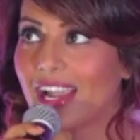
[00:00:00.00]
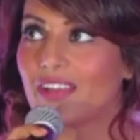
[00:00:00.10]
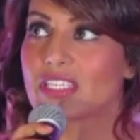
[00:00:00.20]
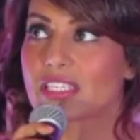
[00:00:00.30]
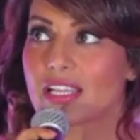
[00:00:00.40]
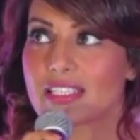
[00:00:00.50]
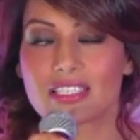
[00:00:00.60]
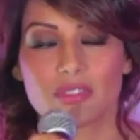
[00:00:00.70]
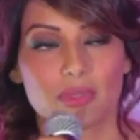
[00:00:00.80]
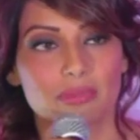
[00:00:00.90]
I've discussed
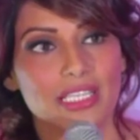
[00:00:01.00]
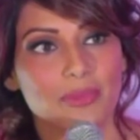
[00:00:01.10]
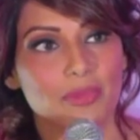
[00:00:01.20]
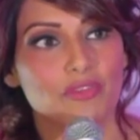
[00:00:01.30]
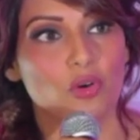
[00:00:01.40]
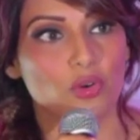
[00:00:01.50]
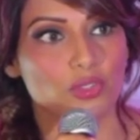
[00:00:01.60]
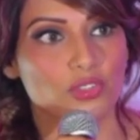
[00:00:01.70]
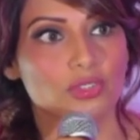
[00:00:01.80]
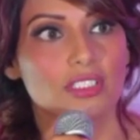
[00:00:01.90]
this with Milind before
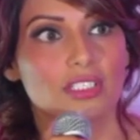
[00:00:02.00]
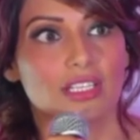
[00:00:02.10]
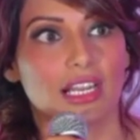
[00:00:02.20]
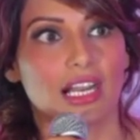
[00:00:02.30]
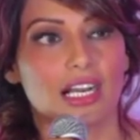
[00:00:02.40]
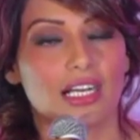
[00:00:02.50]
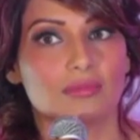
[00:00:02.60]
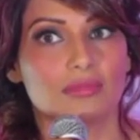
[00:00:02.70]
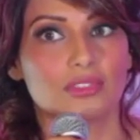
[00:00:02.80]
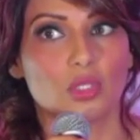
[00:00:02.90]
also.
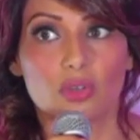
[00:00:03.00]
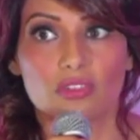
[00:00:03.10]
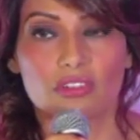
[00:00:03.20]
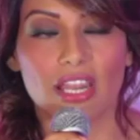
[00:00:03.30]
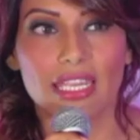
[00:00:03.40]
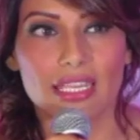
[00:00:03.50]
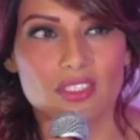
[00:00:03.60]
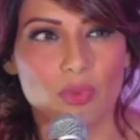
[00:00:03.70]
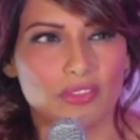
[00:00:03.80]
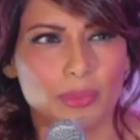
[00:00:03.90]
Though running
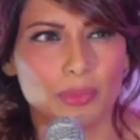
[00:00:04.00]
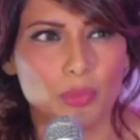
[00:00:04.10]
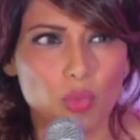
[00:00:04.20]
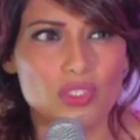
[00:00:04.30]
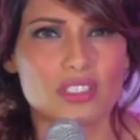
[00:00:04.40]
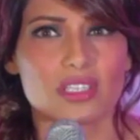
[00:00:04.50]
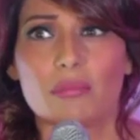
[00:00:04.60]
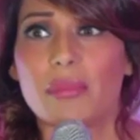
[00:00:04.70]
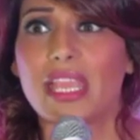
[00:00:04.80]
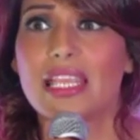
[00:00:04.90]
is one of the most
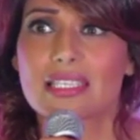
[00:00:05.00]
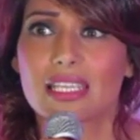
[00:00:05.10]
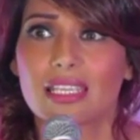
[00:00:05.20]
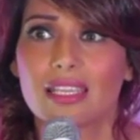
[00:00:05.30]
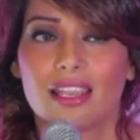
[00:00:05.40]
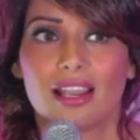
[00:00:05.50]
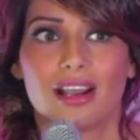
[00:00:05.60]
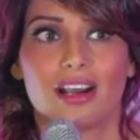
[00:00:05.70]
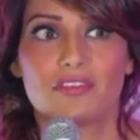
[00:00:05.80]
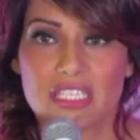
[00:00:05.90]
amazing
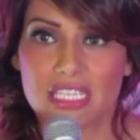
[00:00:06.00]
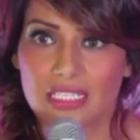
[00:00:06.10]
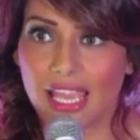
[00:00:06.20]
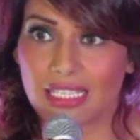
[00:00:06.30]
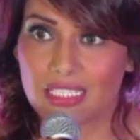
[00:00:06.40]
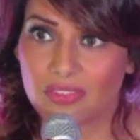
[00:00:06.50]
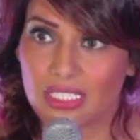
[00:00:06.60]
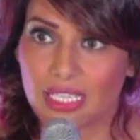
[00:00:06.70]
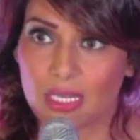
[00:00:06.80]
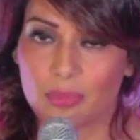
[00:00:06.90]
physical activity
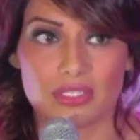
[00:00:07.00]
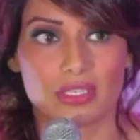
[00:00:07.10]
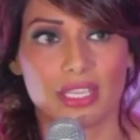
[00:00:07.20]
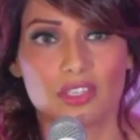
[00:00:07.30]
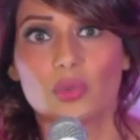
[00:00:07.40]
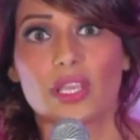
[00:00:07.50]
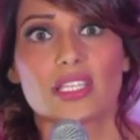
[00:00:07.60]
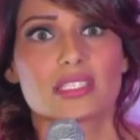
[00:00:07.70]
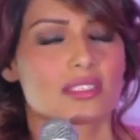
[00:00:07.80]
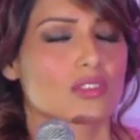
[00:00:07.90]
that a person can do.
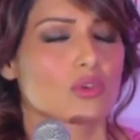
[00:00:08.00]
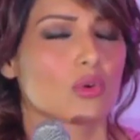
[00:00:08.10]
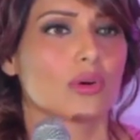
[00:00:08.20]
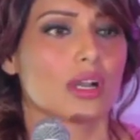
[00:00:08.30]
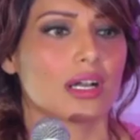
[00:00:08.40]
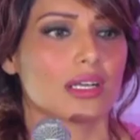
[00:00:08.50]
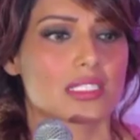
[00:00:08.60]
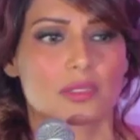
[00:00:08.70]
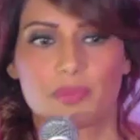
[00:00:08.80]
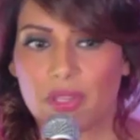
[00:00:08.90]
It's so
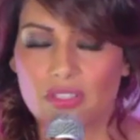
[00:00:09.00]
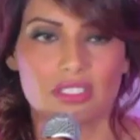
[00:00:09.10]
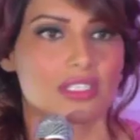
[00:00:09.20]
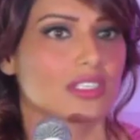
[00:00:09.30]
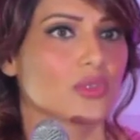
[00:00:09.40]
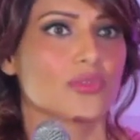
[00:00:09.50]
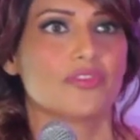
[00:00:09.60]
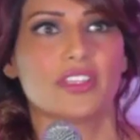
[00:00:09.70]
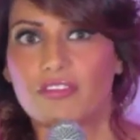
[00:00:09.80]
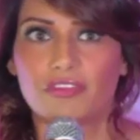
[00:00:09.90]
spirited, you
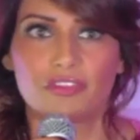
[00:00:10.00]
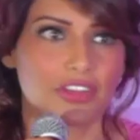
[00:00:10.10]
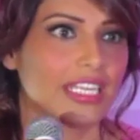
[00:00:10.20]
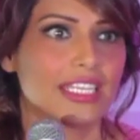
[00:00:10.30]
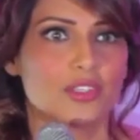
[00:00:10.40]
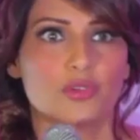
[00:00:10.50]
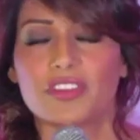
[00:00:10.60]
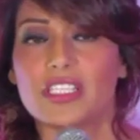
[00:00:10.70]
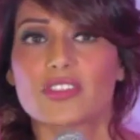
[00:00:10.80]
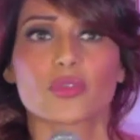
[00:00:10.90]
feel free, you
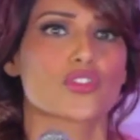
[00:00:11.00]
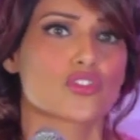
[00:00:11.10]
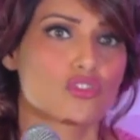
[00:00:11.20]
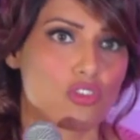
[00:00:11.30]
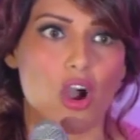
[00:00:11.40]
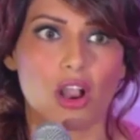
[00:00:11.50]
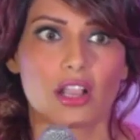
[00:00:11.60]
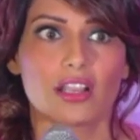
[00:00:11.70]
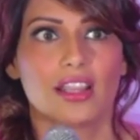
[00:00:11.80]
feel so strong.